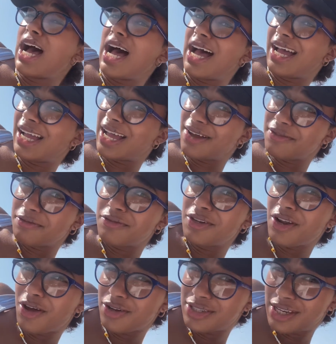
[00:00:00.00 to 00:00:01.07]
I have
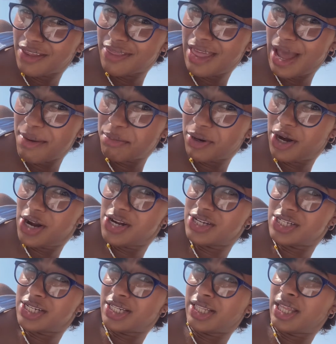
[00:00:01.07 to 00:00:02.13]
not done that
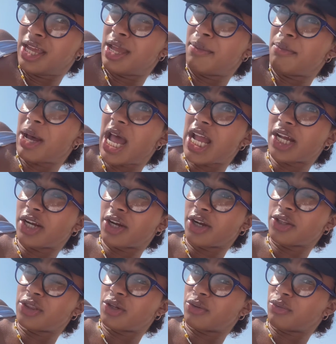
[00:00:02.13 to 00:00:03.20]
personally, but I
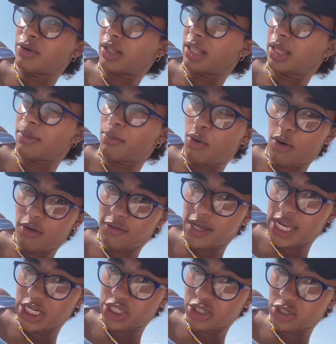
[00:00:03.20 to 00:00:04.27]
heard they're really
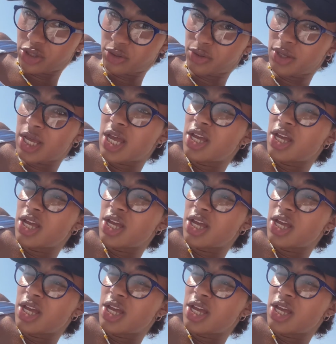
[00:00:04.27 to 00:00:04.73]
motivational.